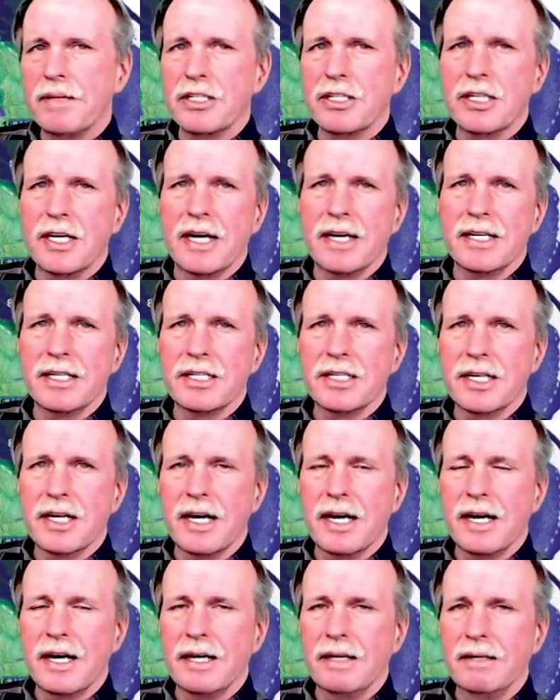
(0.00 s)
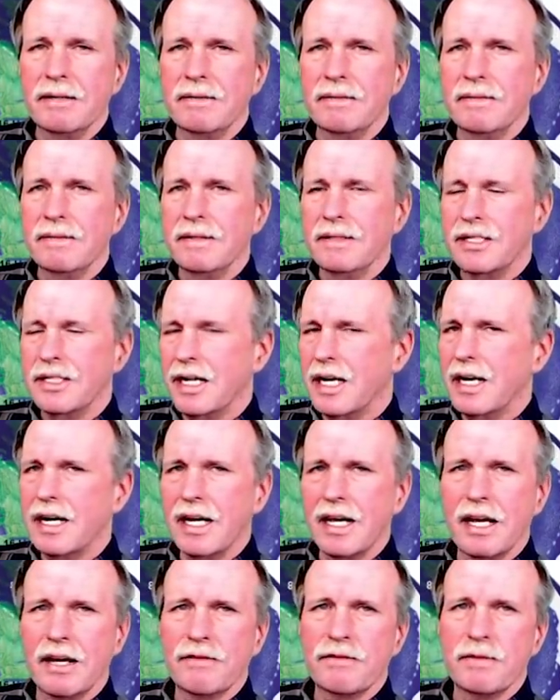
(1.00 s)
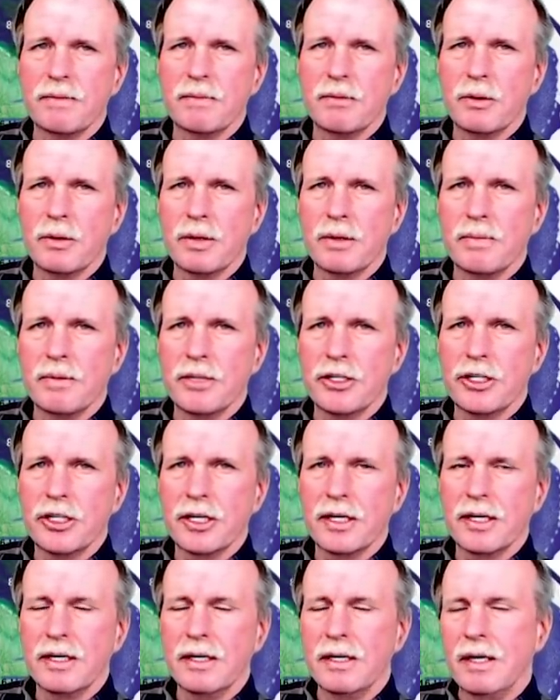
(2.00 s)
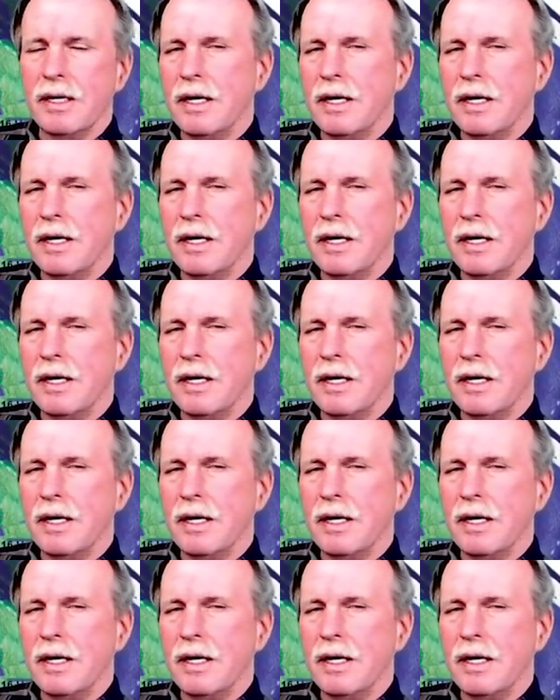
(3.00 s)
the Science Guy signing out from Northern Michigan.